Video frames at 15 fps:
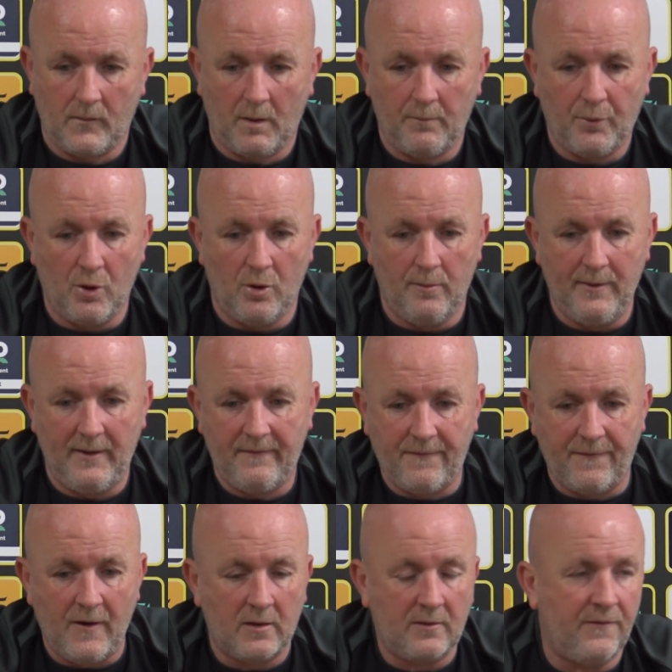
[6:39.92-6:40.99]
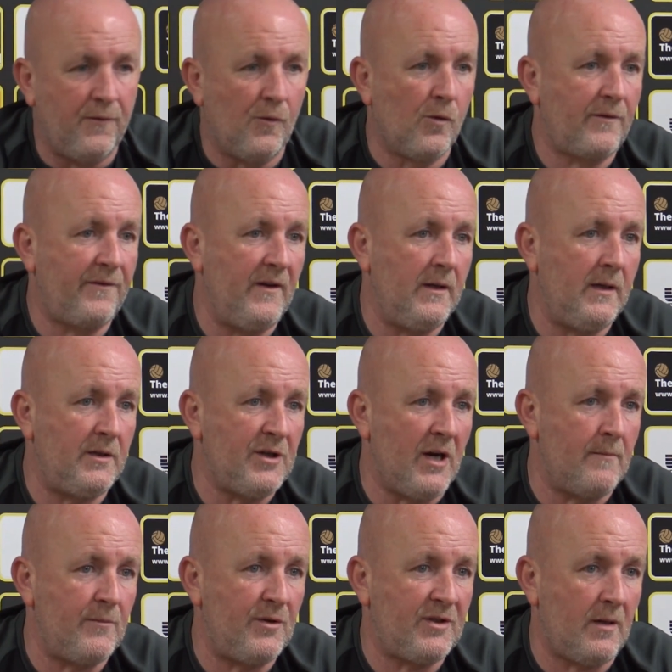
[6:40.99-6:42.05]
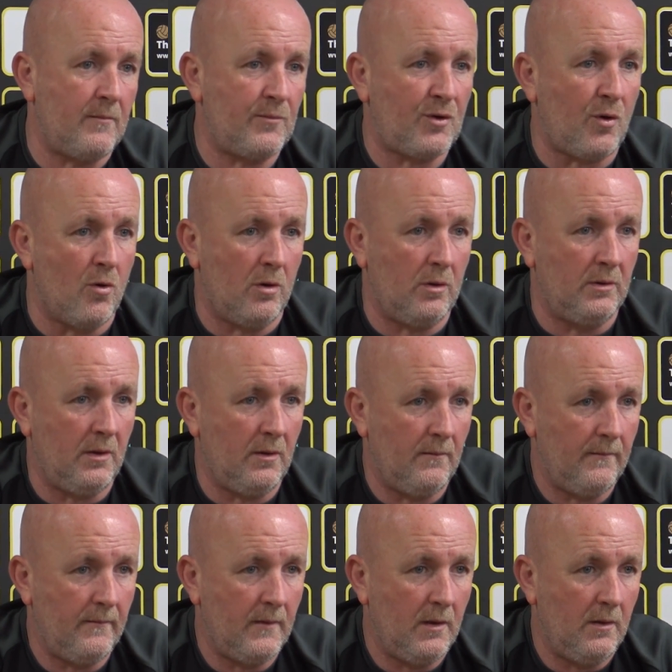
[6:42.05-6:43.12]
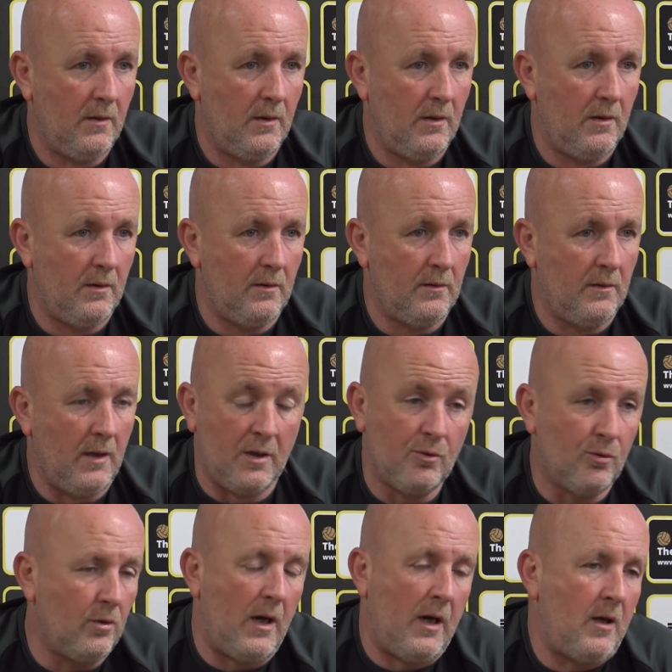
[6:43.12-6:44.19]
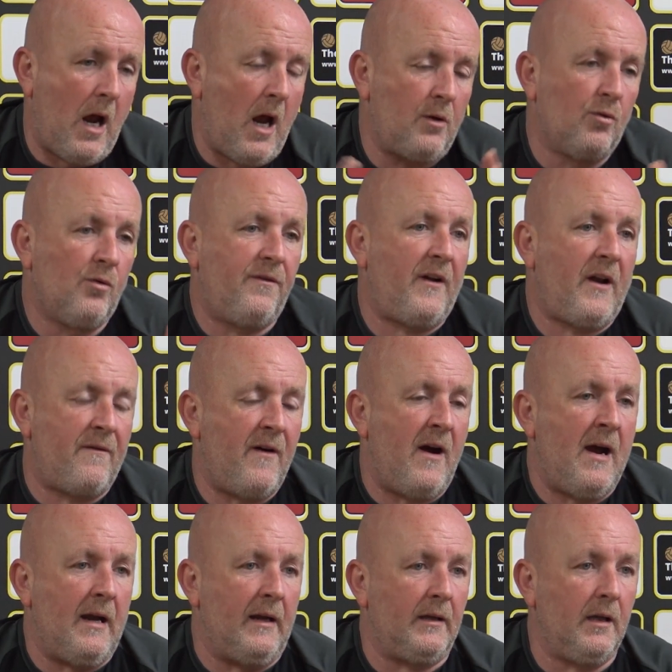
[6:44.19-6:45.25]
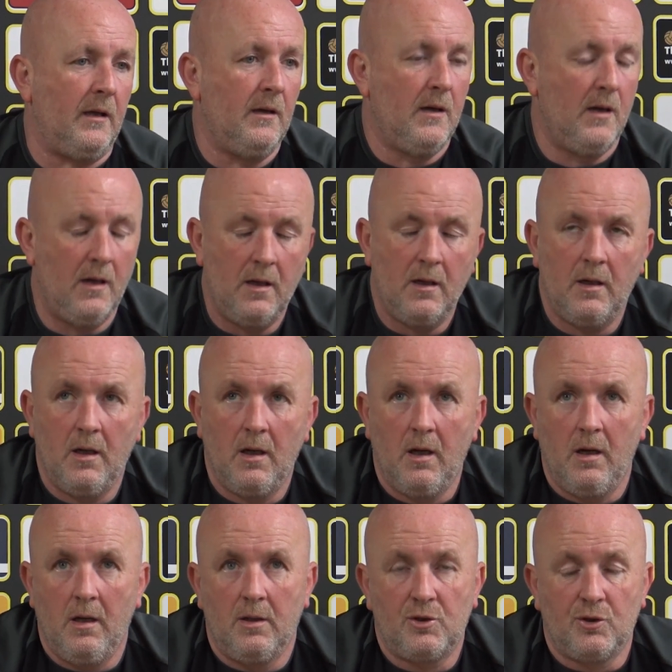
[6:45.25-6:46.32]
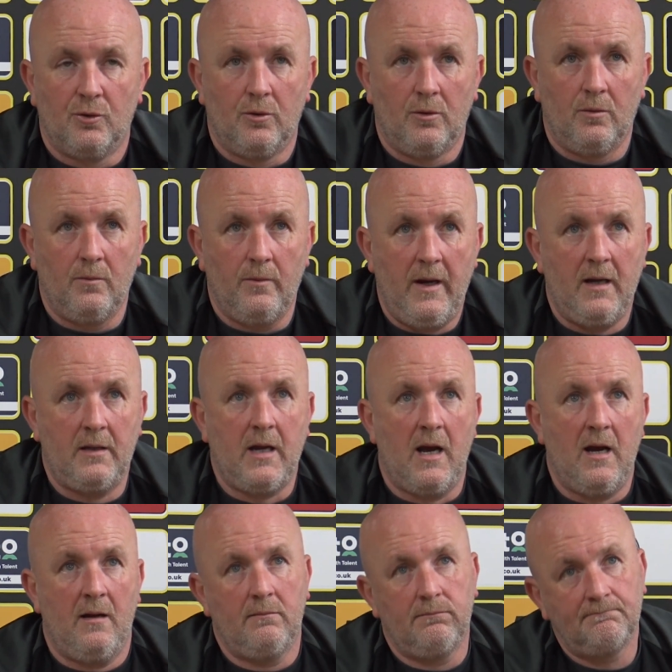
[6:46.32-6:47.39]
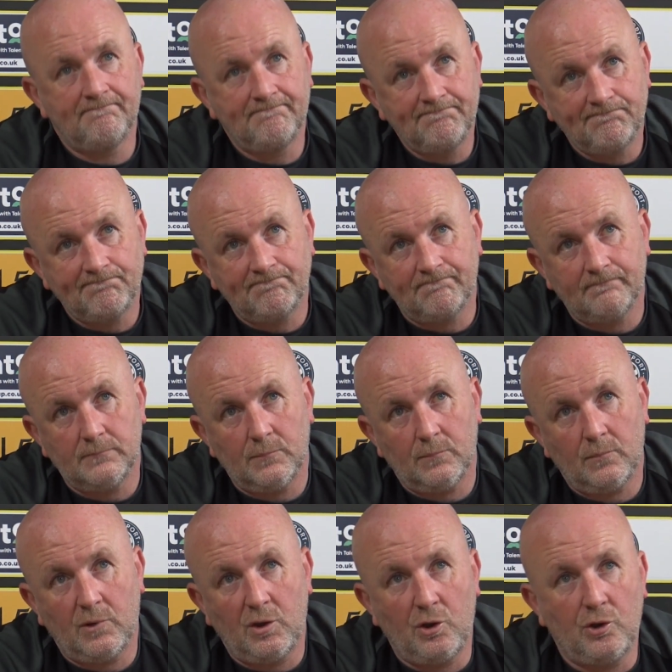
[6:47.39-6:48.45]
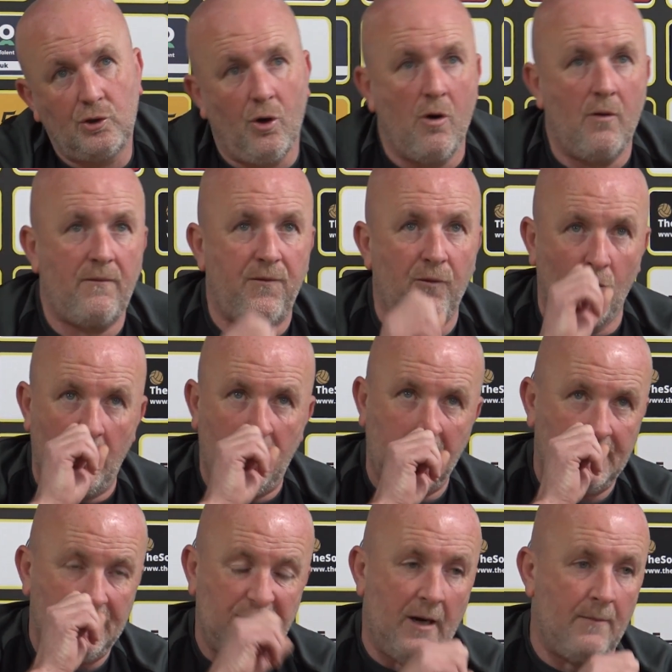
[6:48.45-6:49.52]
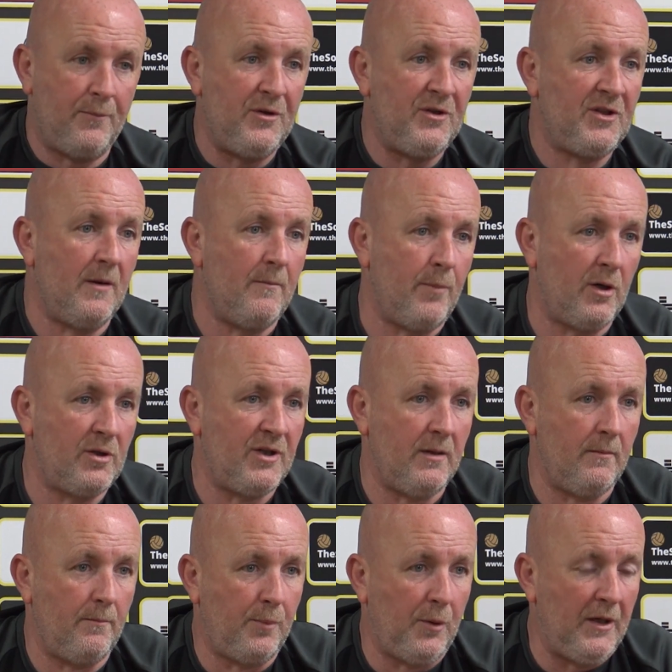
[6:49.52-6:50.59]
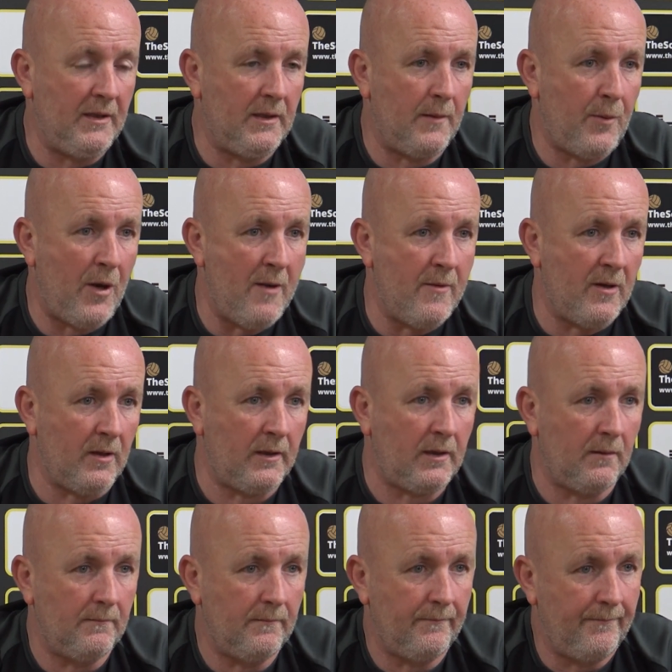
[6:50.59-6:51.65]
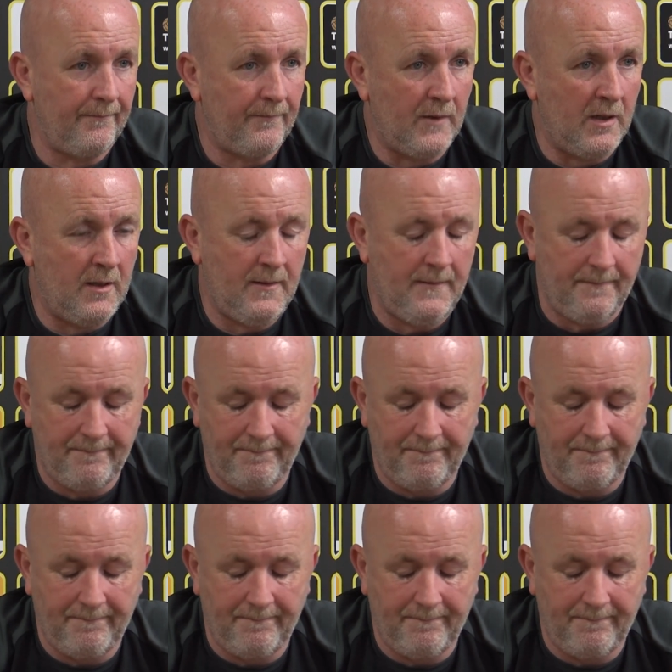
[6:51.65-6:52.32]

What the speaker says: probably third, fourth in the Championship in Scotland. Yeah. I know for a fact. So we had a top 4 Championship budget playing in the Premier League, right?